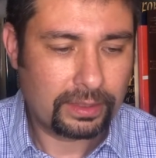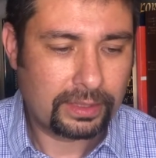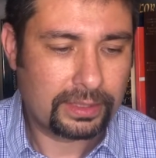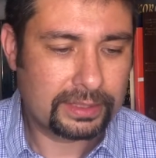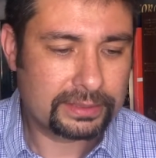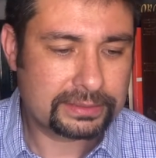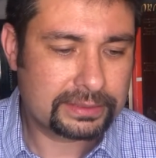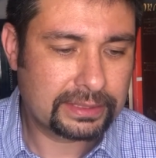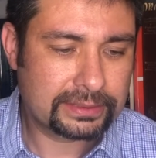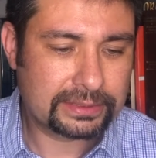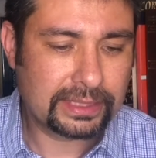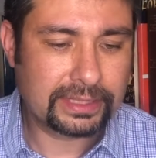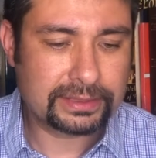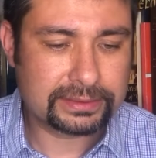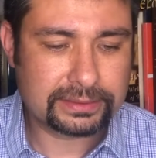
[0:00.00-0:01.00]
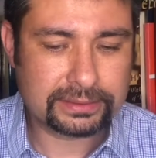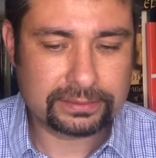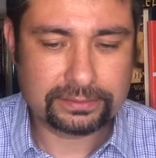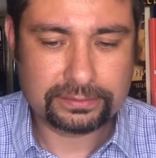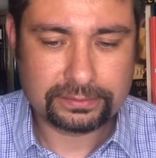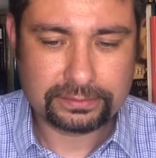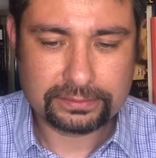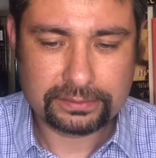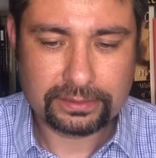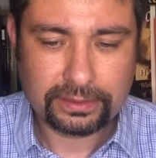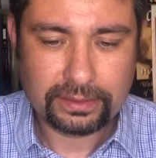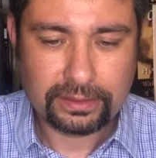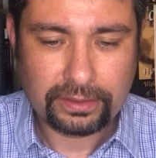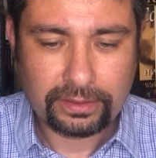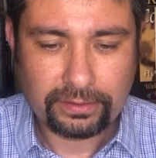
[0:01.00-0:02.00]
it says this
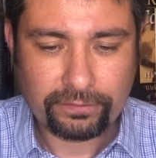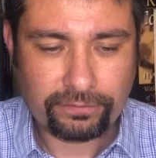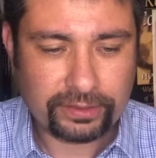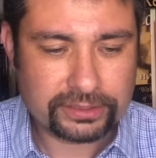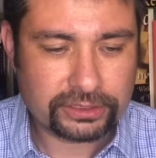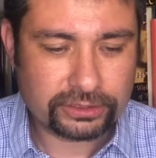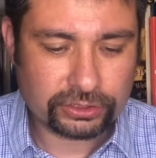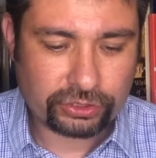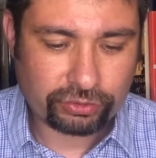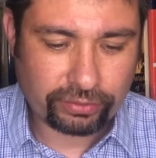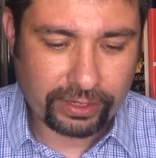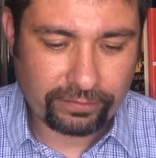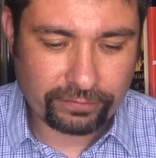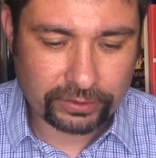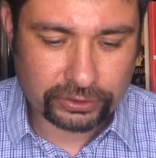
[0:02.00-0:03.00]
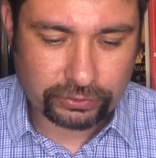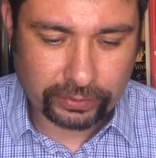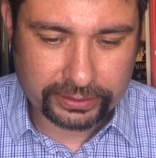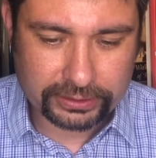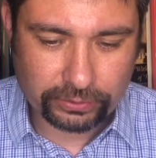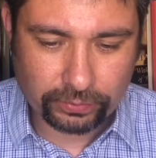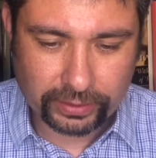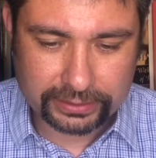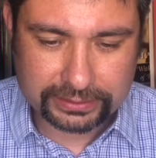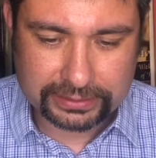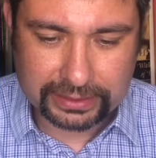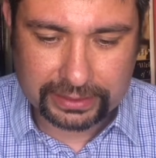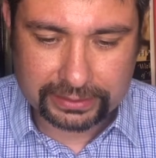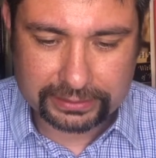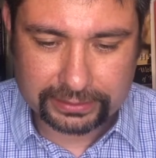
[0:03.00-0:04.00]
Ephesians 3, verse 21
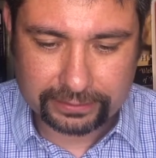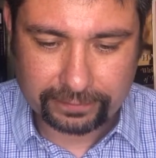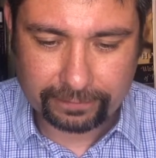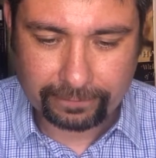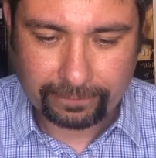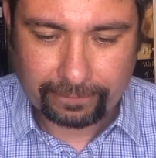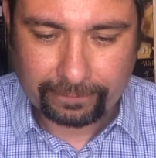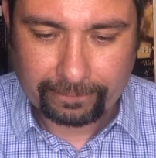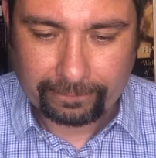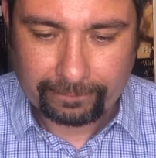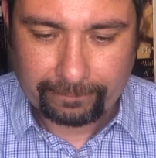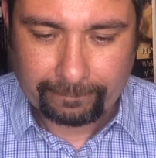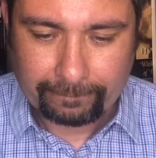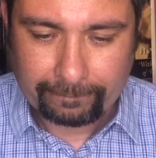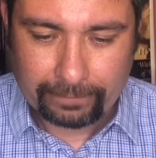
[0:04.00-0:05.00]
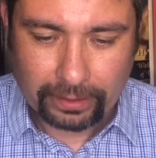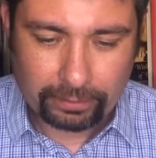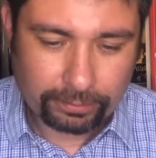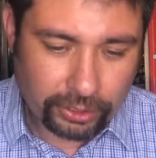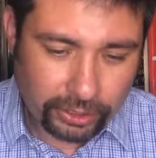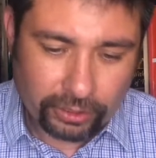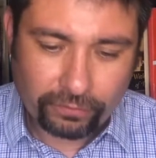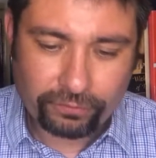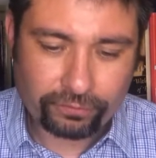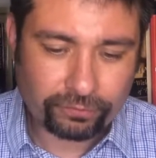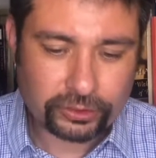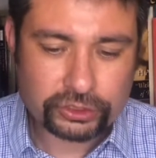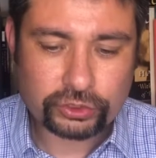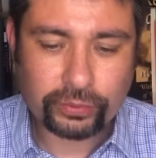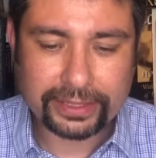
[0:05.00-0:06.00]
says, I'm going to go from
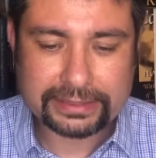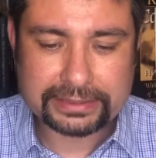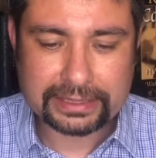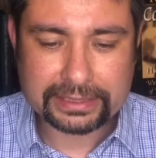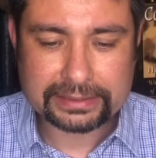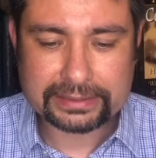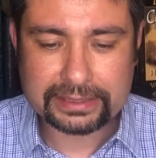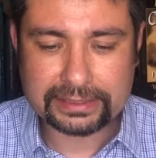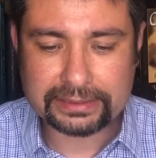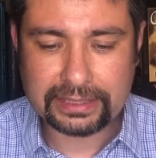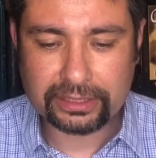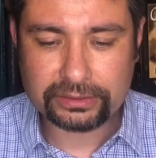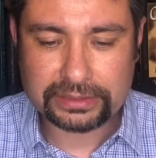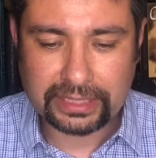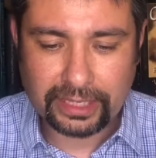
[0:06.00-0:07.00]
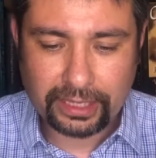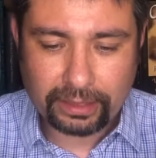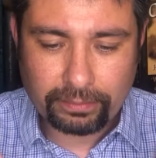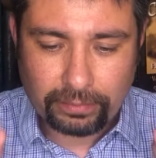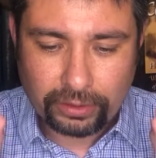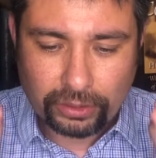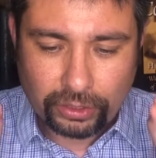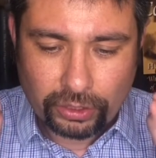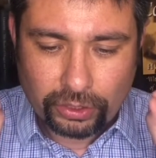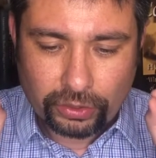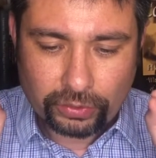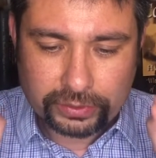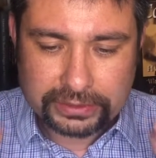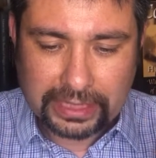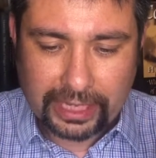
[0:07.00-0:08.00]
verse 20. It says, Now to him
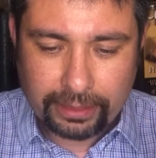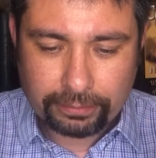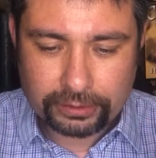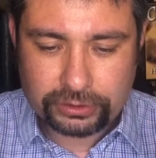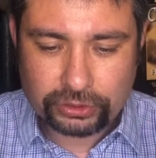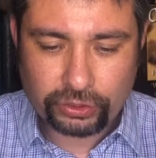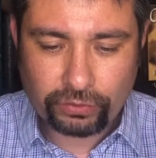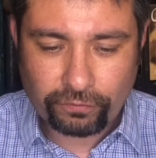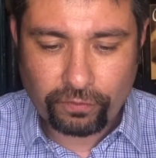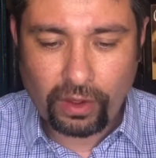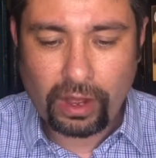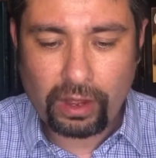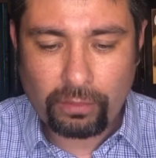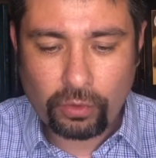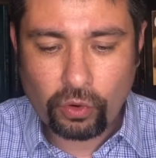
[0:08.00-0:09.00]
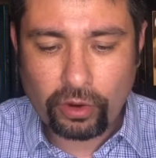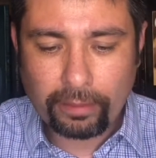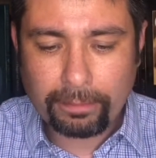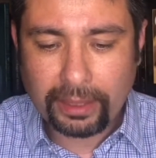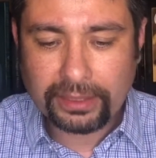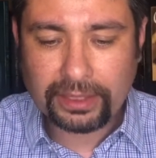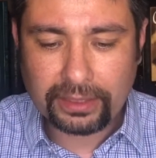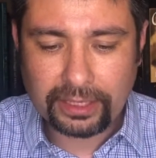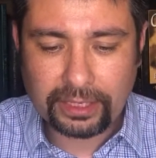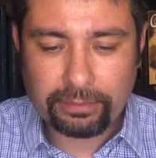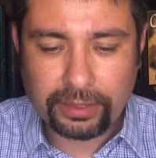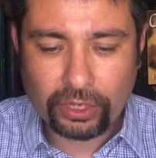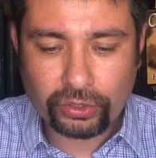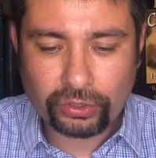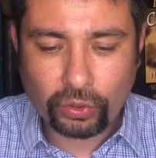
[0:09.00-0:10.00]
who is able to do far more abundantly
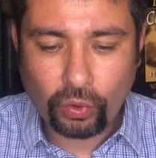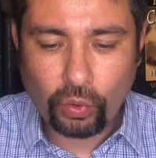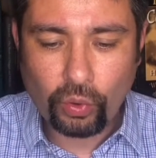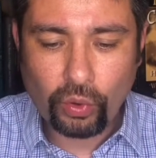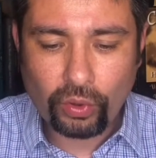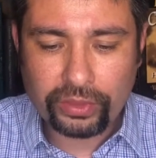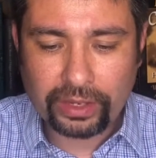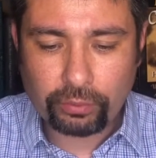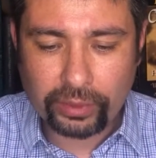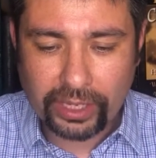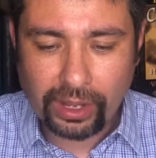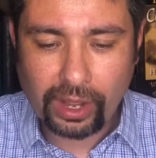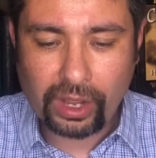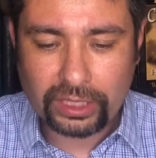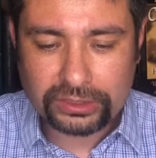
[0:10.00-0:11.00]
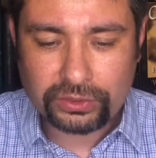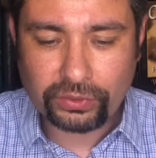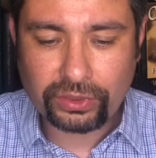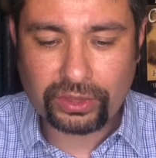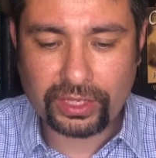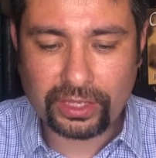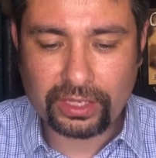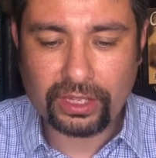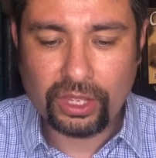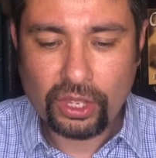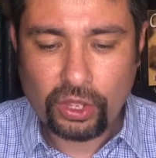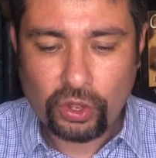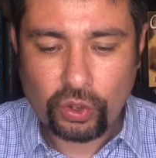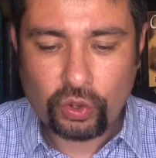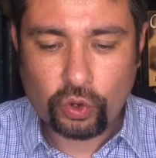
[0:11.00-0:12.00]
beyond all that we ask or think,
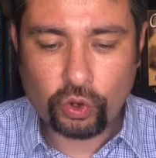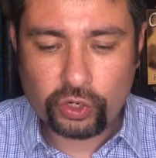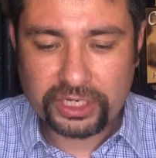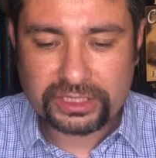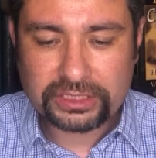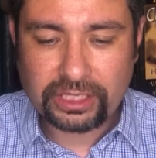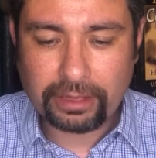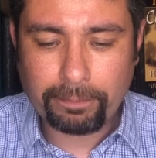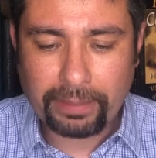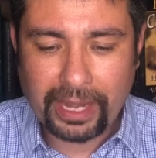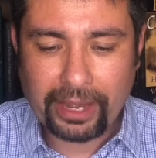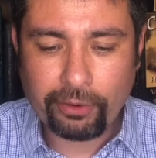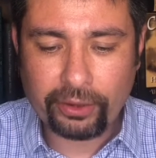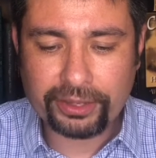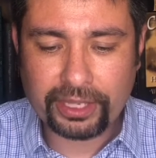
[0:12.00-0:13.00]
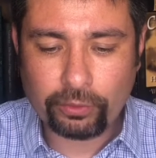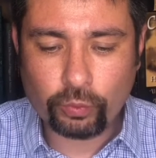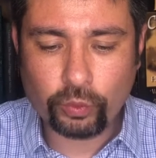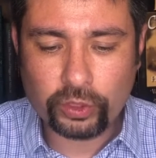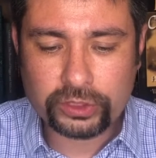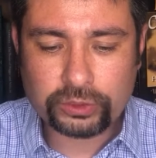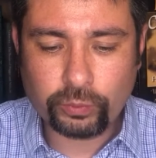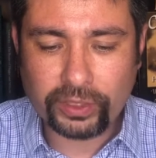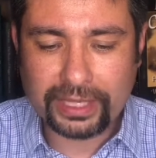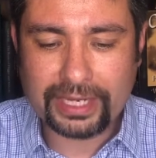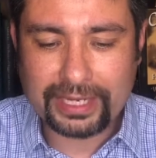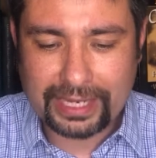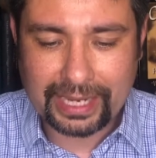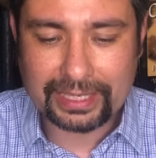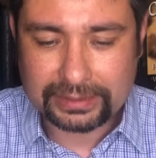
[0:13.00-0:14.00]
according to the power that works
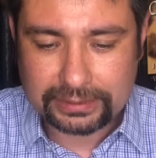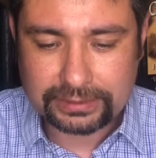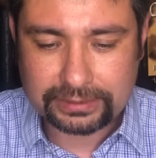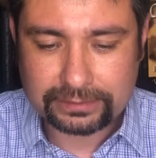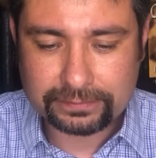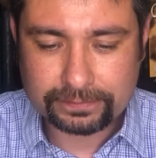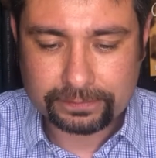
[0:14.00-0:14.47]
within us.